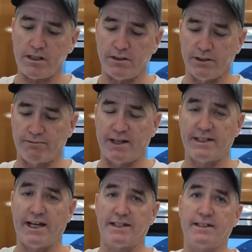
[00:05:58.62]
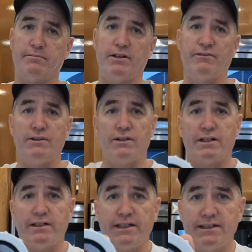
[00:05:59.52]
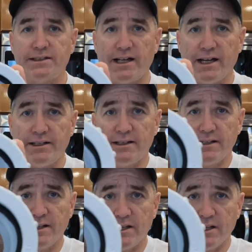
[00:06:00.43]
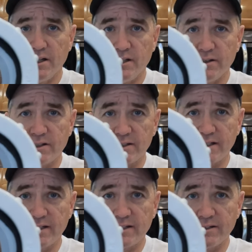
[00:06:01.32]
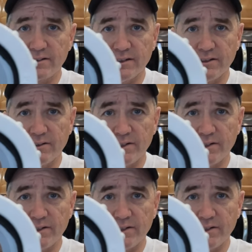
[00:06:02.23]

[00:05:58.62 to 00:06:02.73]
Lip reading: They're fantastic. But if you look on the inside, you can see that there's a little